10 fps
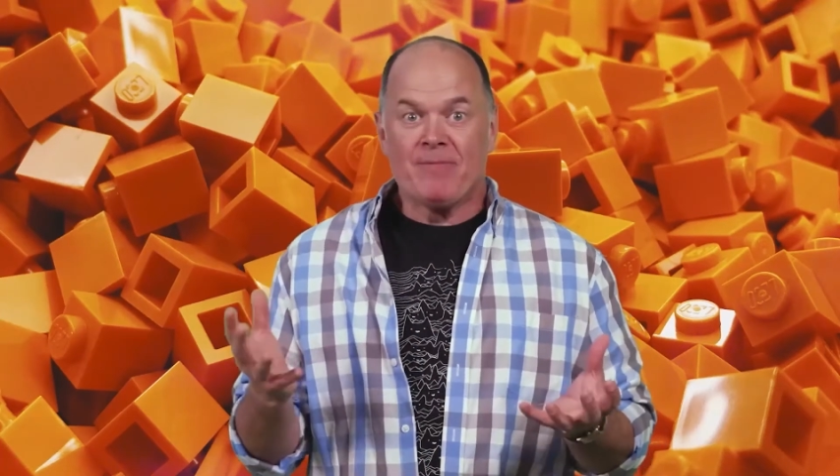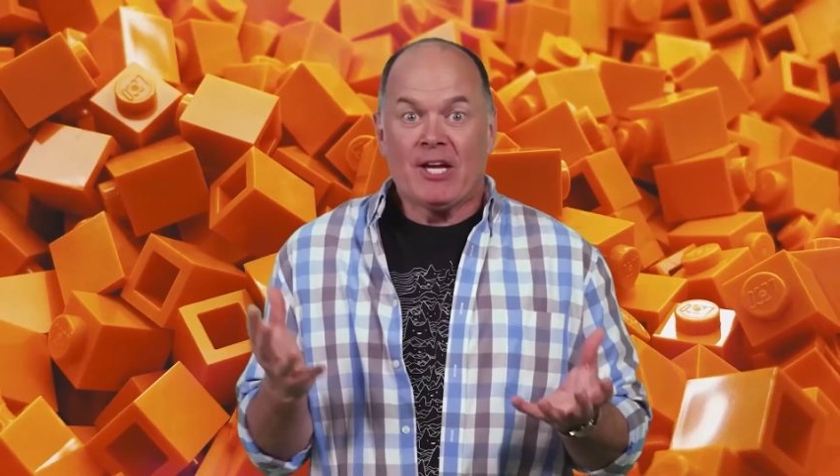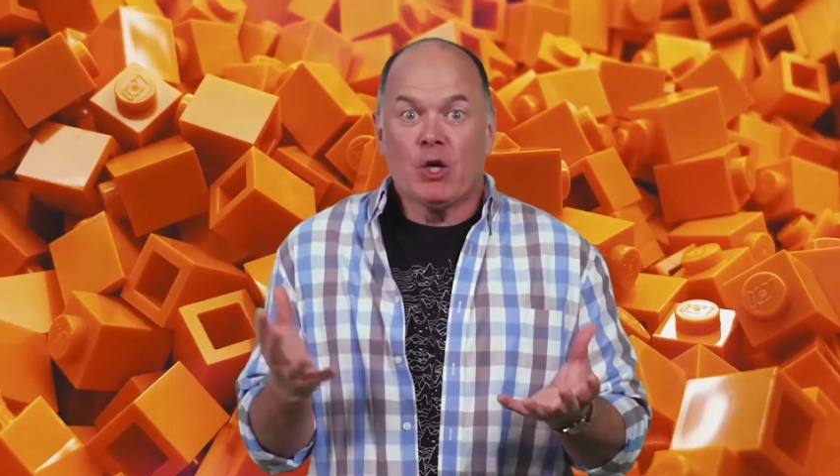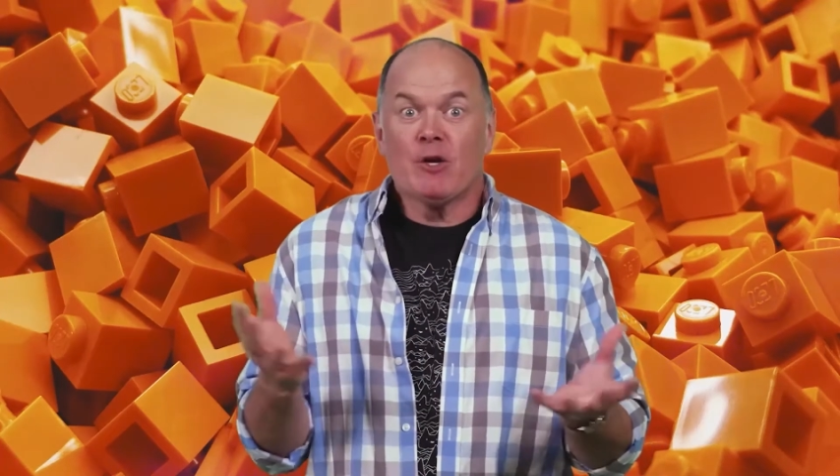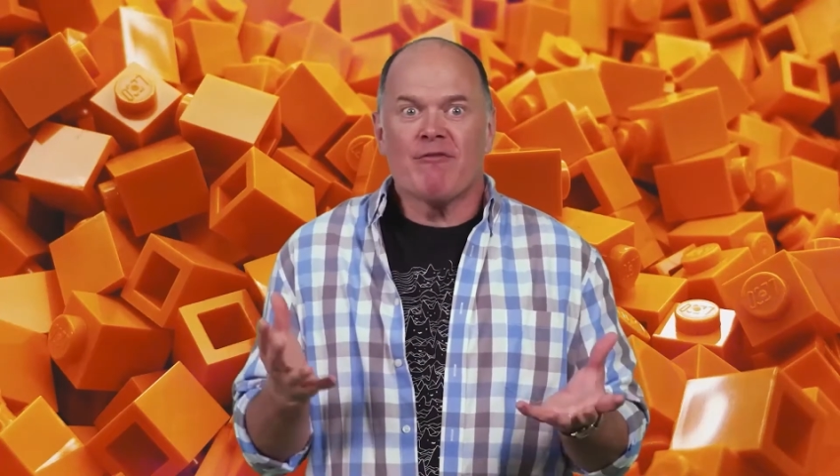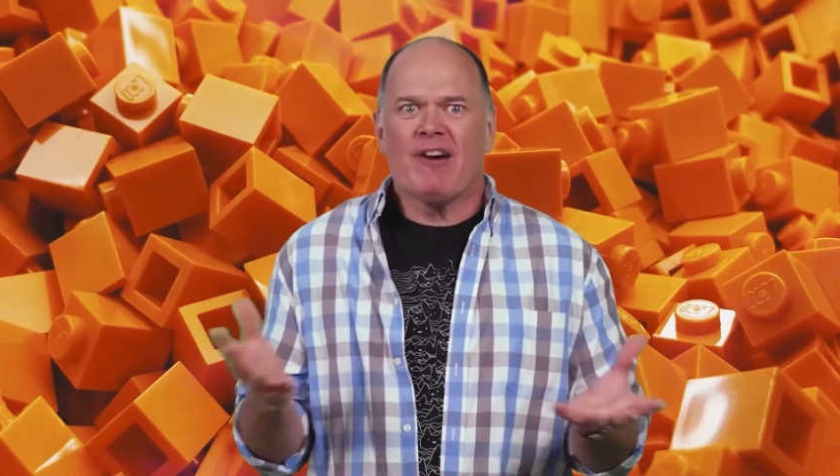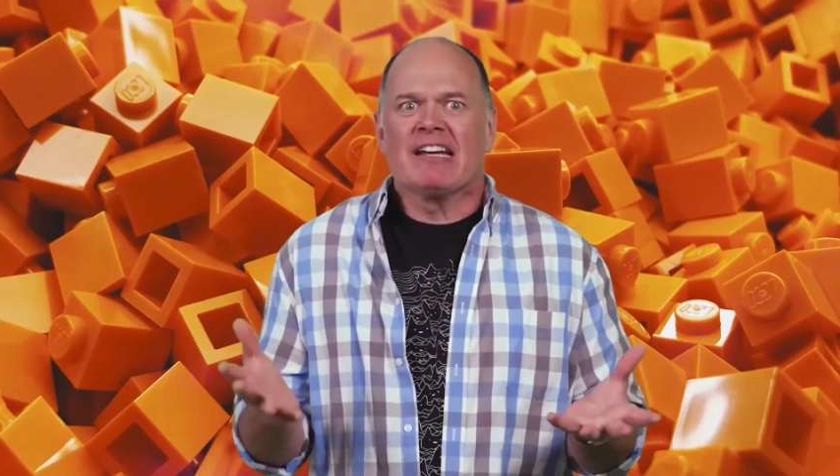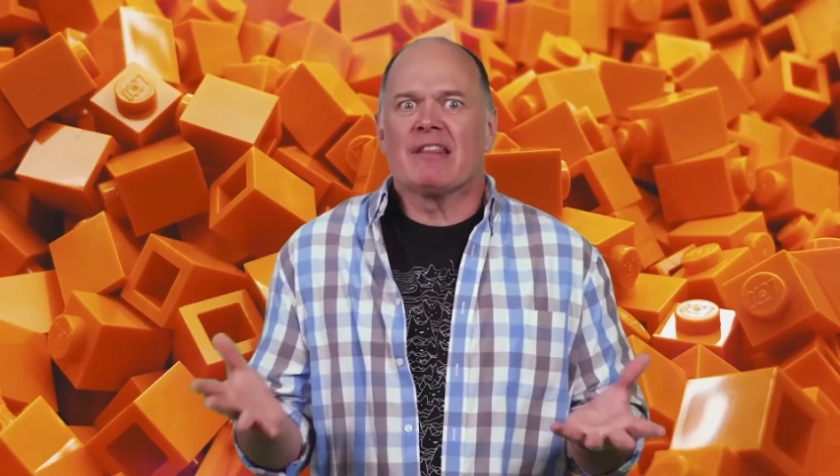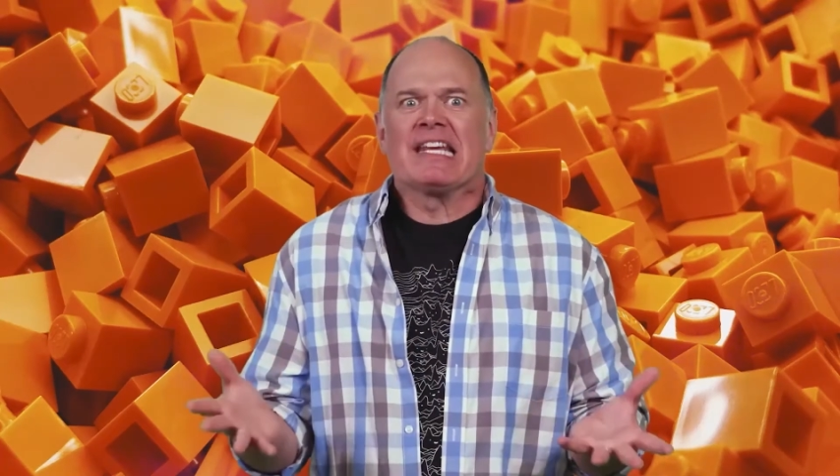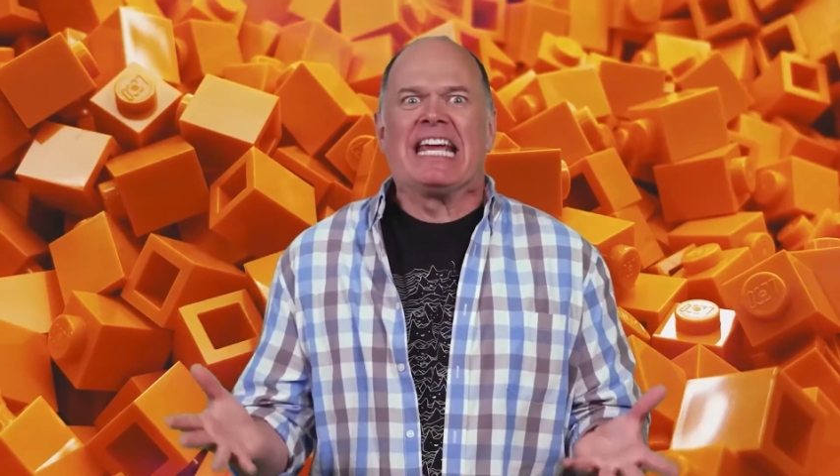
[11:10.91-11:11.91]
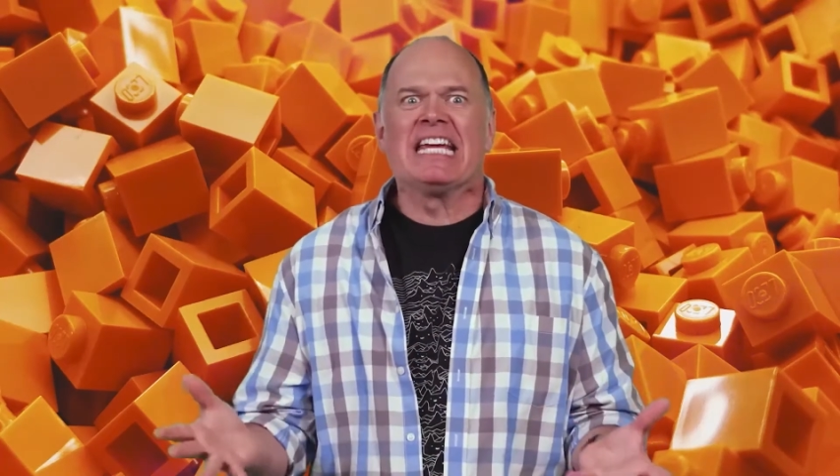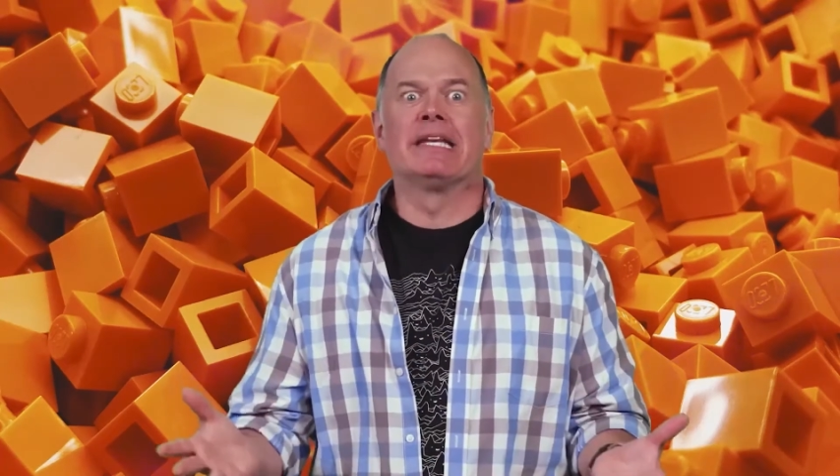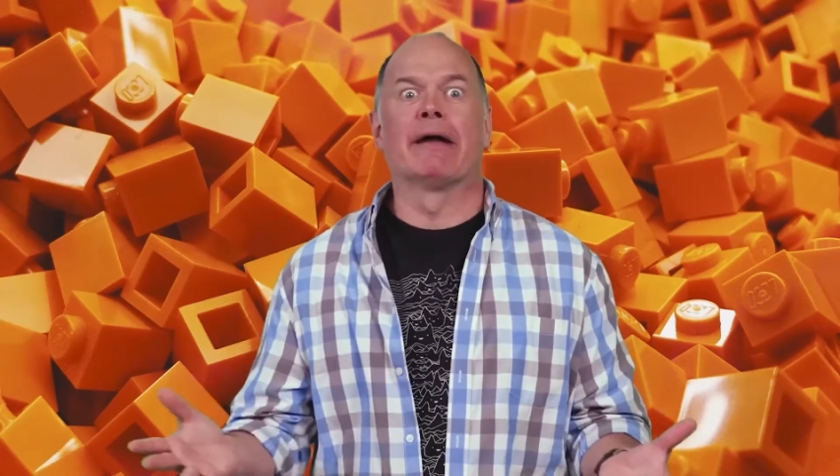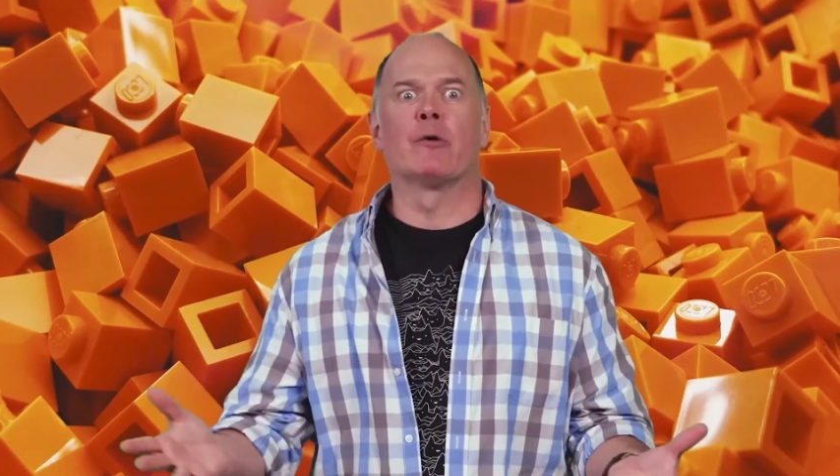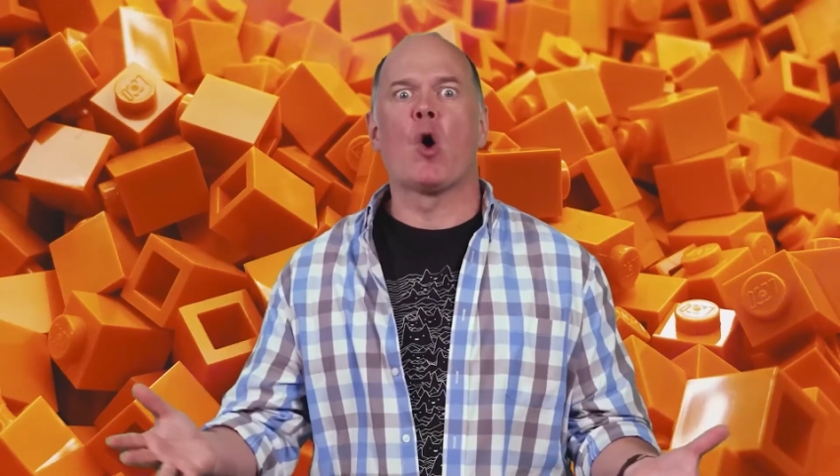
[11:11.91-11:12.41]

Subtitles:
they couldn't find a thing he'd done